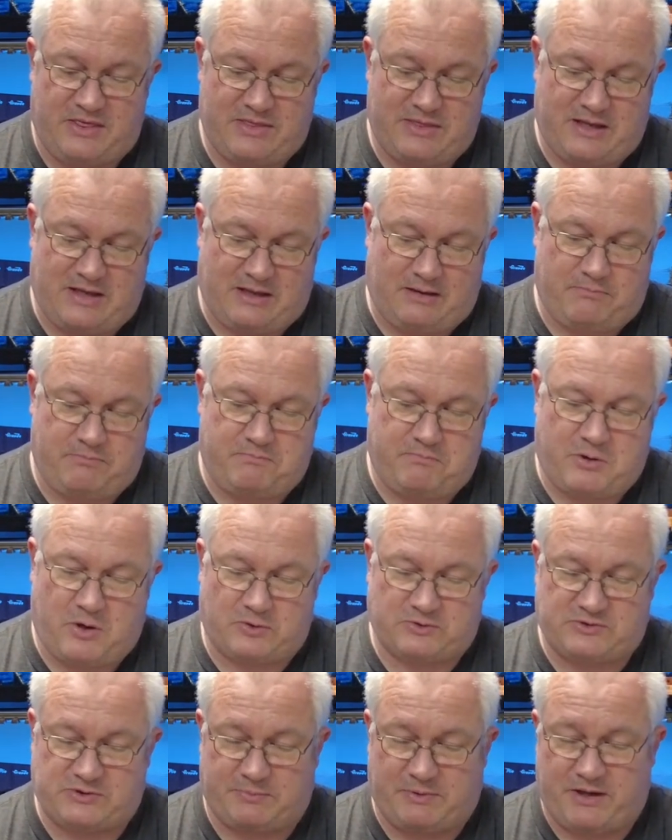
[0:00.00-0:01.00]
think
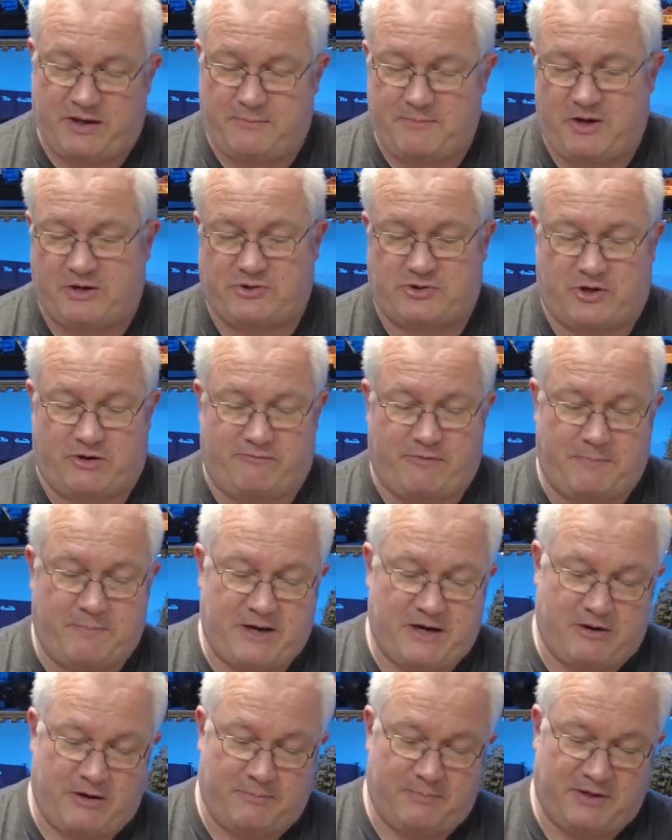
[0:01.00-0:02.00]
possibly I might try and
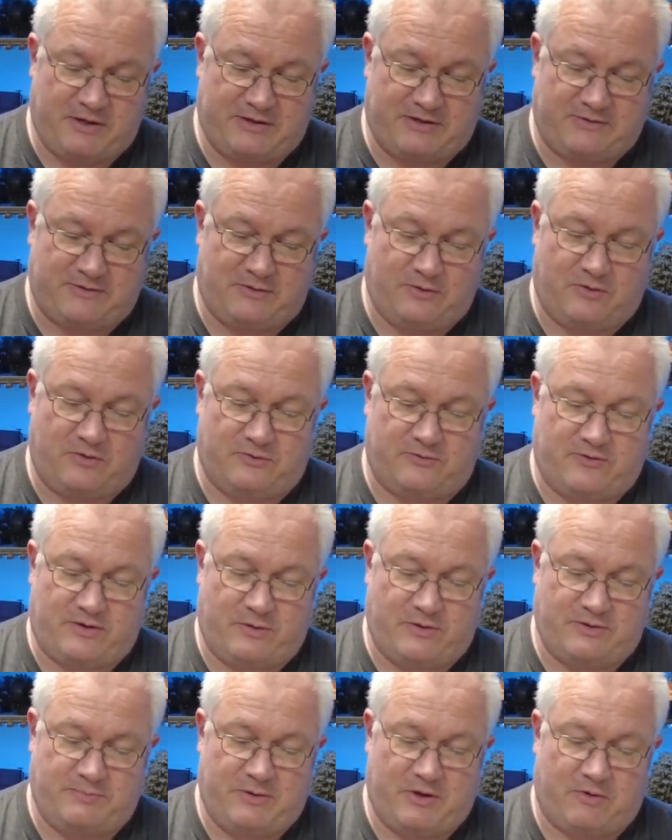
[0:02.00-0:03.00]
repair it, but it does look as though
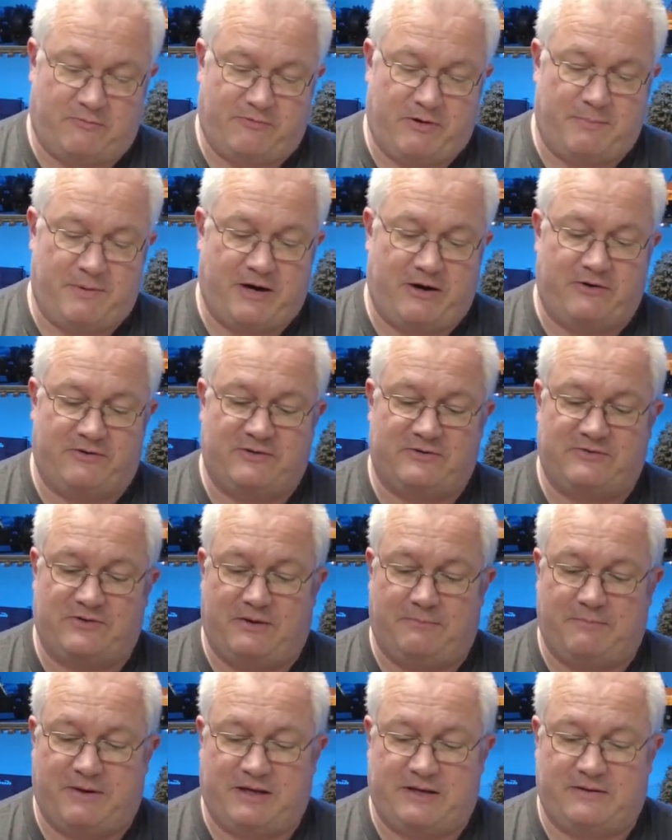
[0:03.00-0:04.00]
it's beyond repair. It's
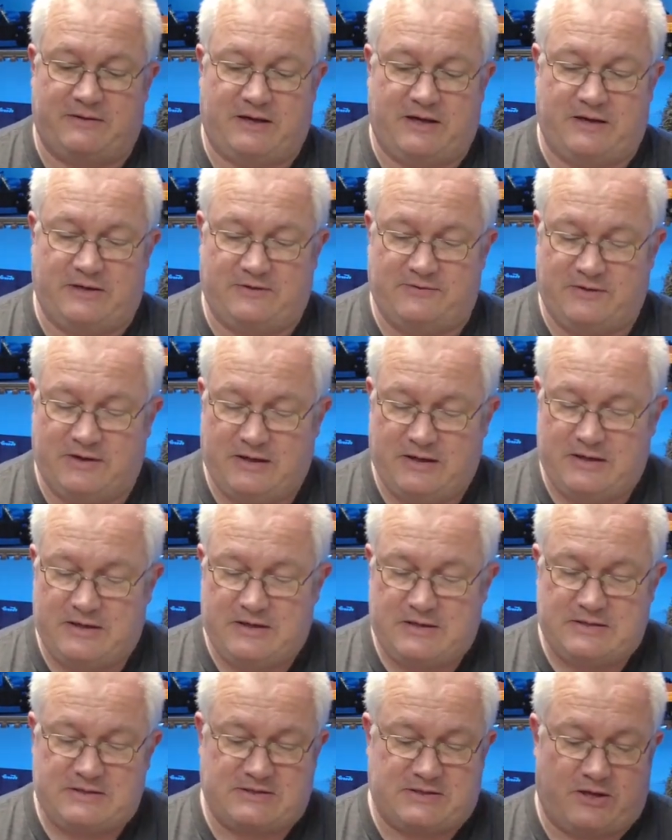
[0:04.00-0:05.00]
seen better days,
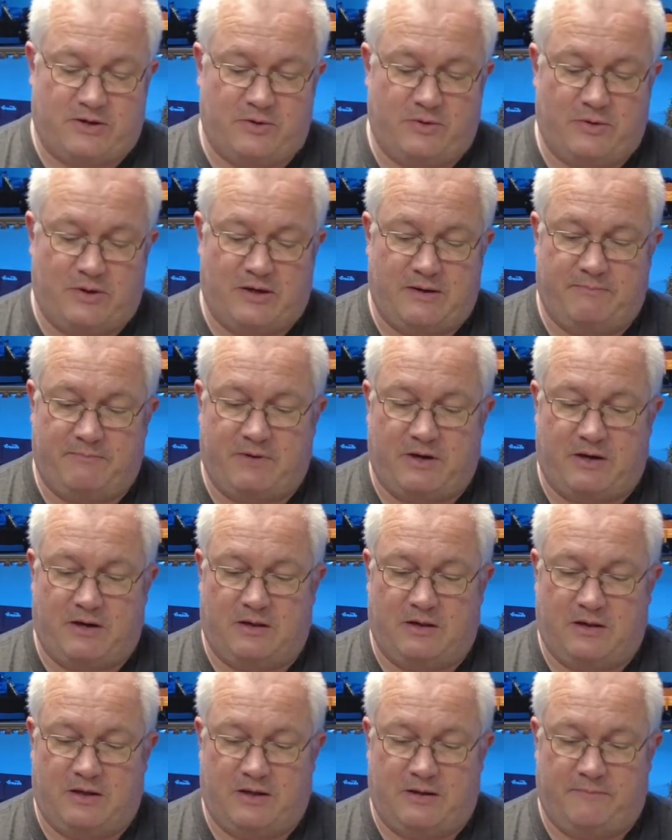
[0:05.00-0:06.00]
so
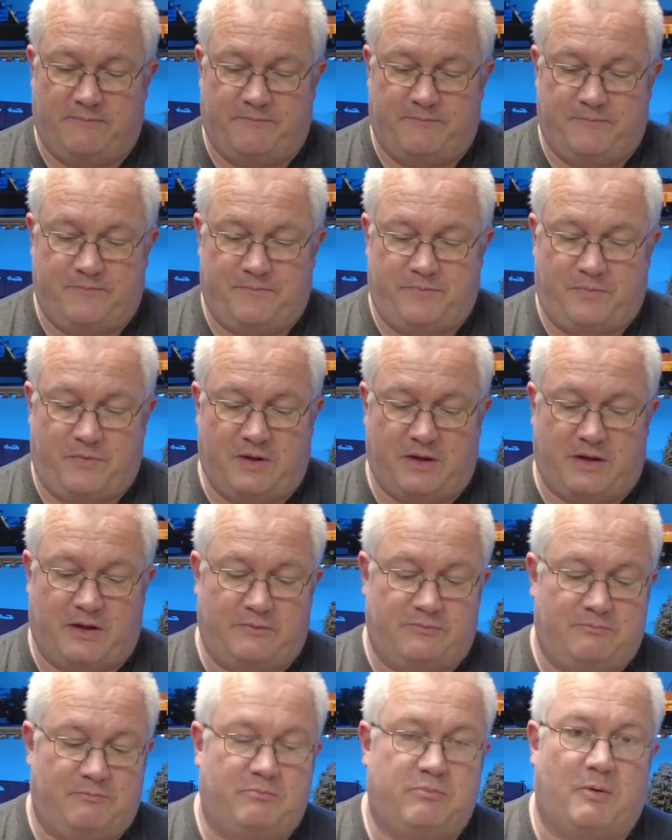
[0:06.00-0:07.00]
I'll you know,
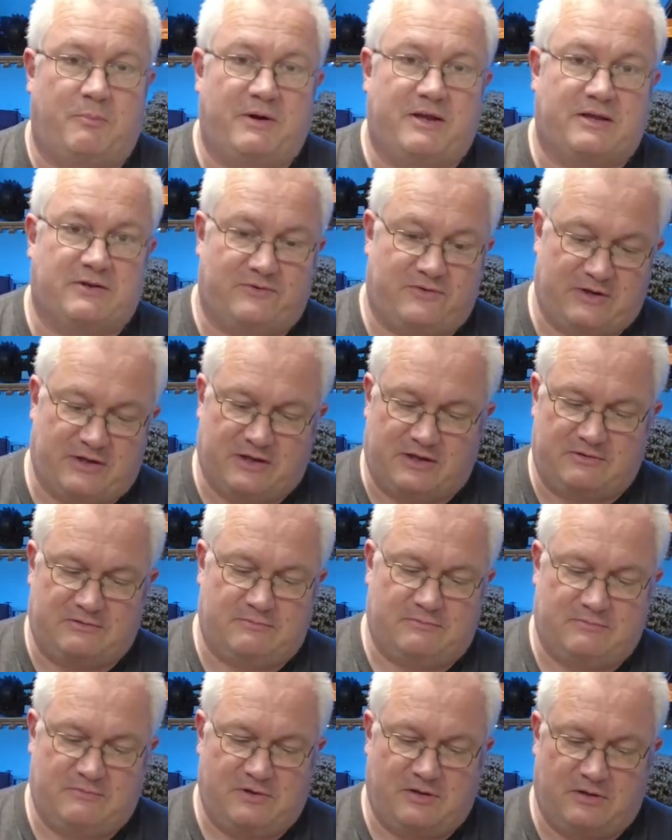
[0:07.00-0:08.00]
probably consider
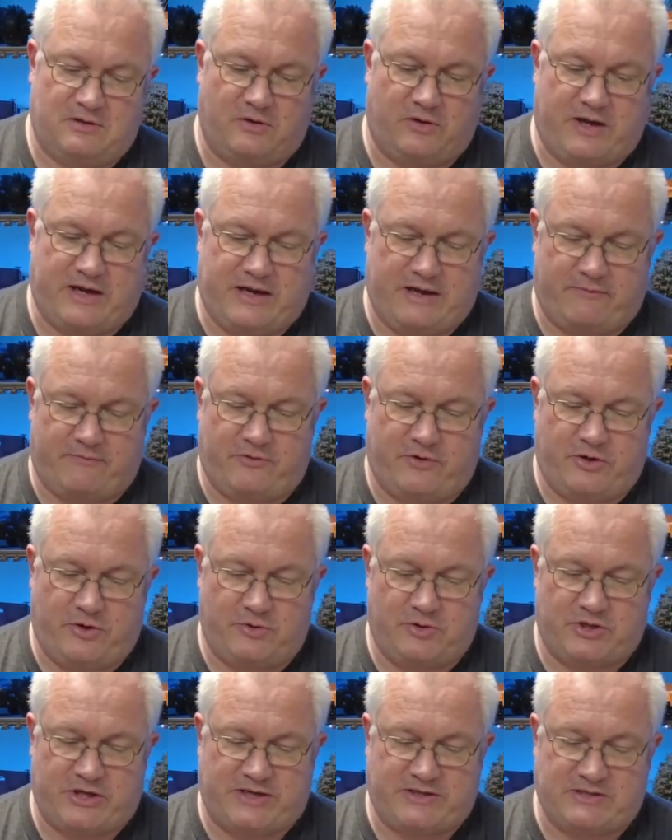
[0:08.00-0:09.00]
looking out for a new
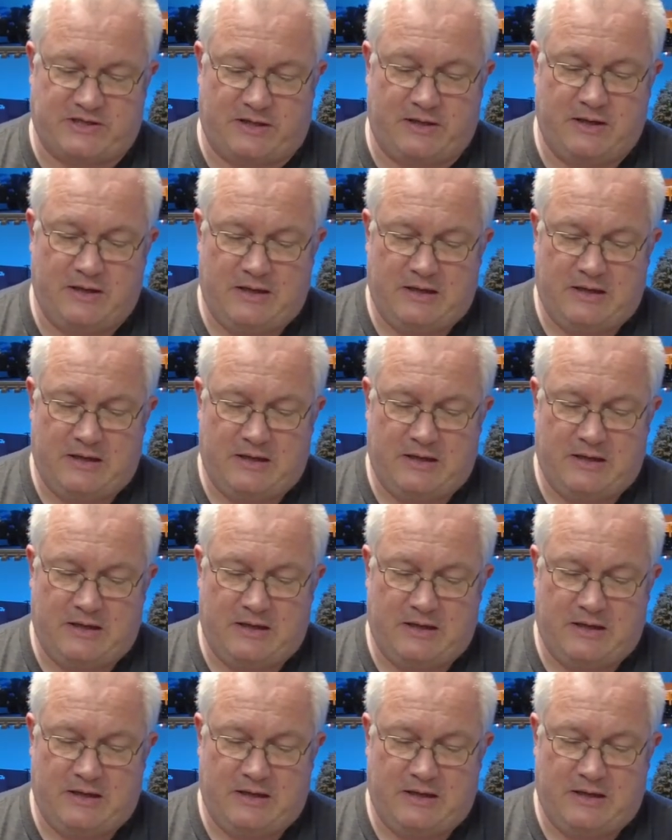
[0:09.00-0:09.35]
chassis.